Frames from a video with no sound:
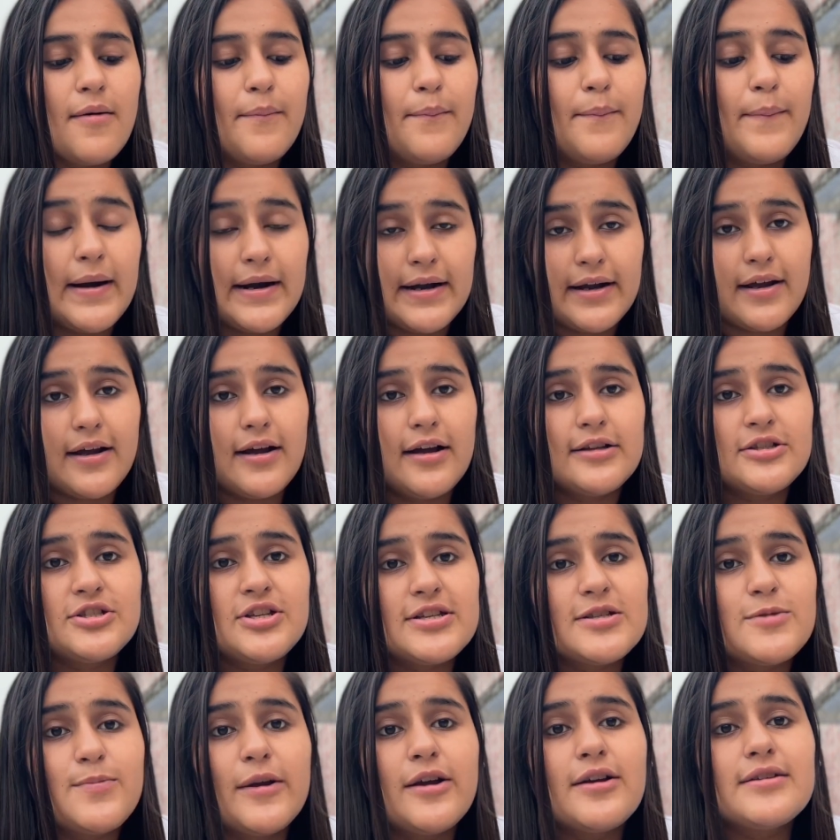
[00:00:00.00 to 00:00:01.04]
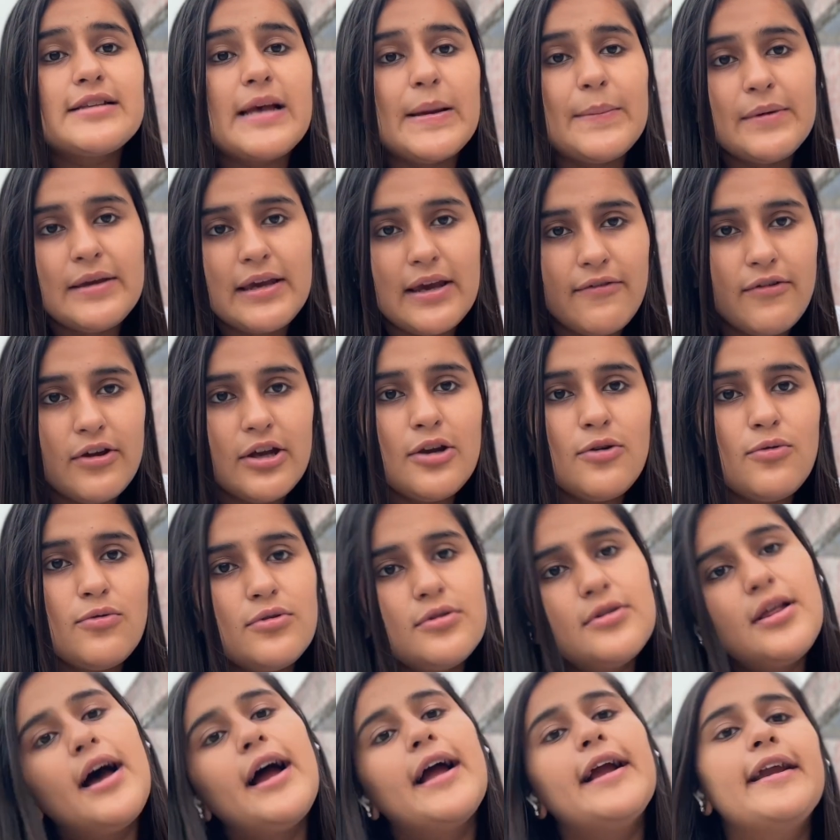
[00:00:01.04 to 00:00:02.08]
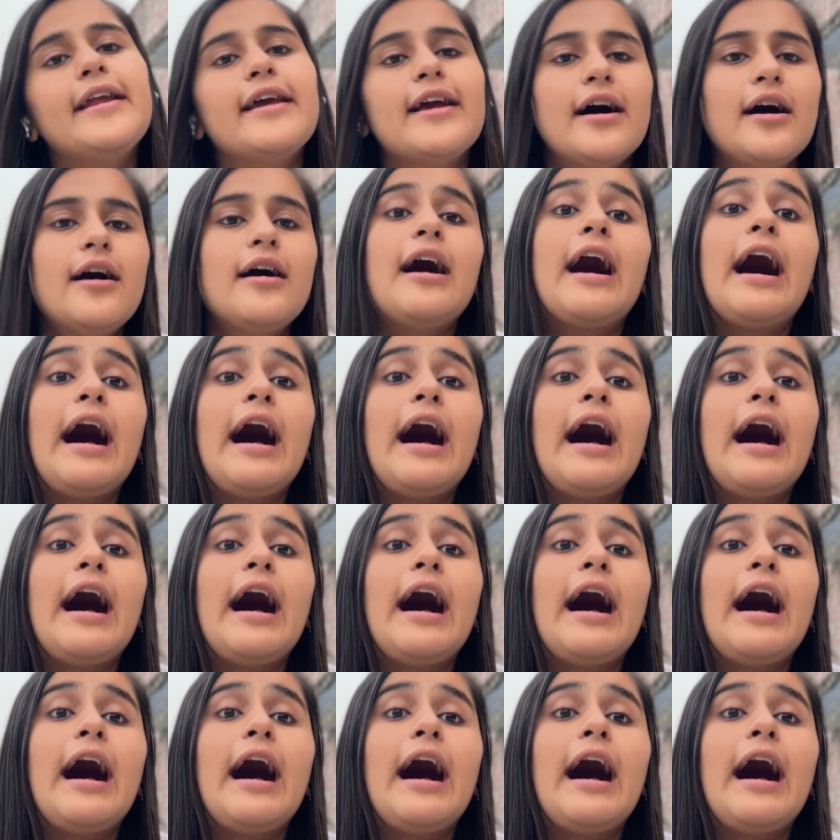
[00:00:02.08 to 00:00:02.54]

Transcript: But just because I'm giving you the idea,